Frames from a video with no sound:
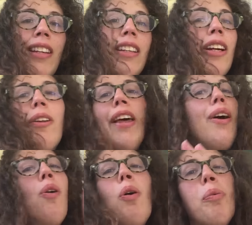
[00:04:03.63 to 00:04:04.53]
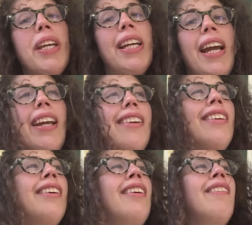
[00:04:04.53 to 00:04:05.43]
you know, that whole weekend.
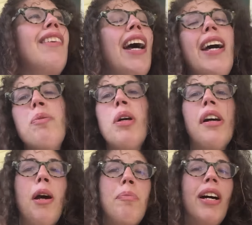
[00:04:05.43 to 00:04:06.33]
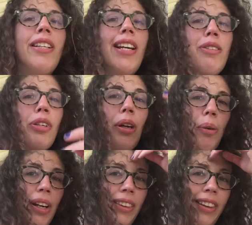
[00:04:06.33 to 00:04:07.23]
I had work on Monday too,
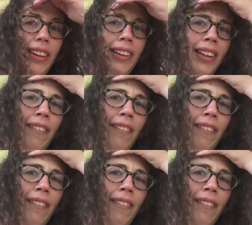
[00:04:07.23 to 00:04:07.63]
I think.